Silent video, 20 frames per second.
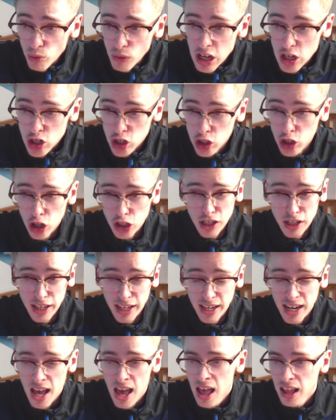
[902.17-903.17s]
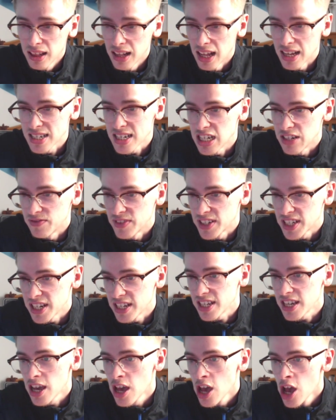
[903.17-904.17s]
slotted in last season for
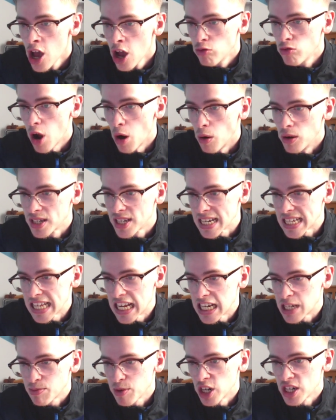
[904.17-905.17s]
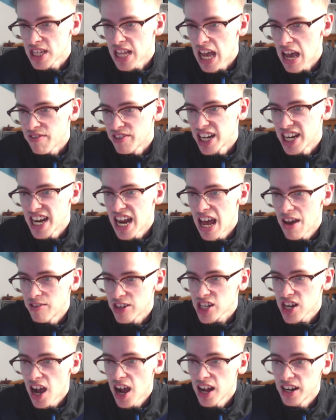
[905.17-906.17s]
City. Rowan says, let's be honest, Everton never
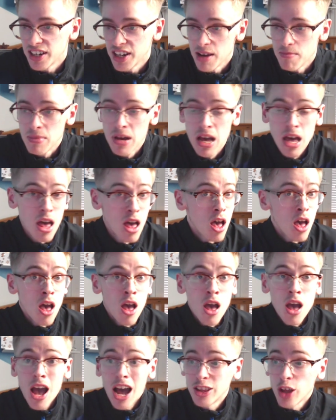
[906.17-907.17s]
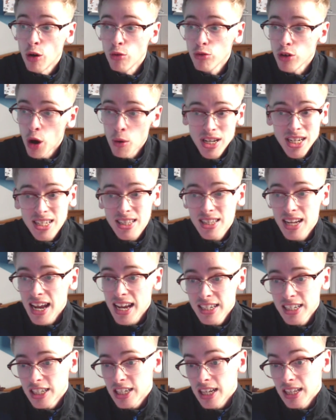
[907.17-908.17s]
signing him. I don't know, it's
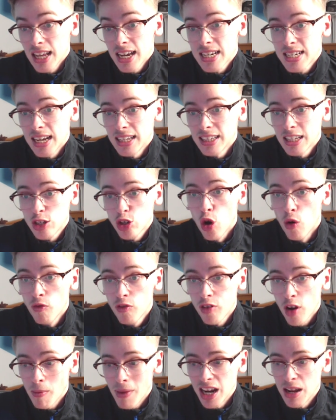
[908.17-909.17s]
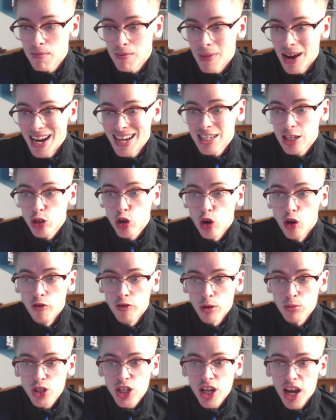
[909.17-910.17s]
strange. It's, like I said, it's come from Alan Myers, it's come
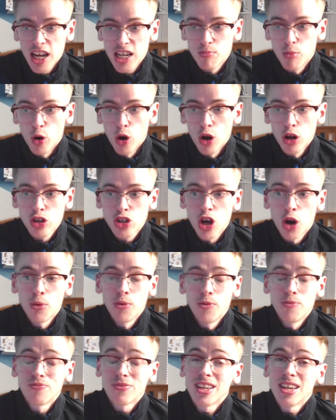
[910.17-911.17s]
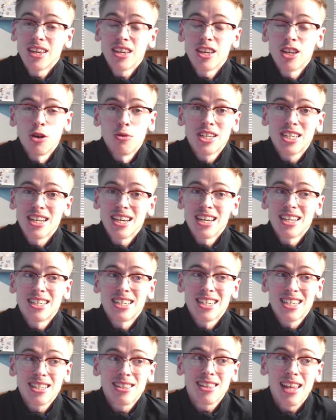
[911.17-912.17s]
from Sky Sports, so, you know, it's a
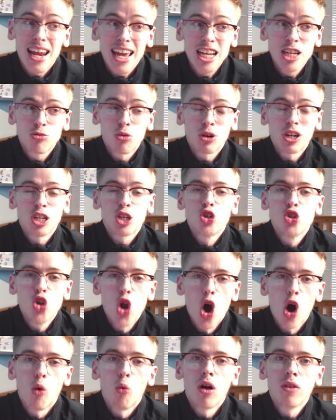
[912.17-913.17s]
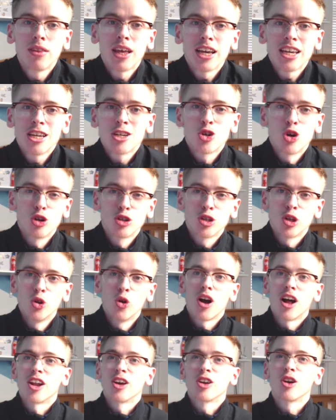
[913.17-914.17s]
strange one. It's not one that you sort of
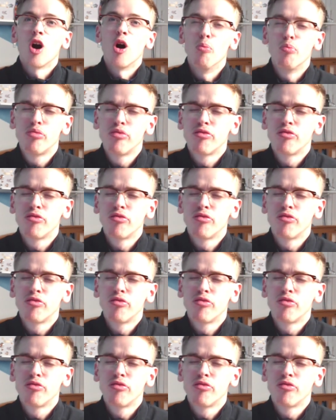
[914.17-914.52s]
look at and go,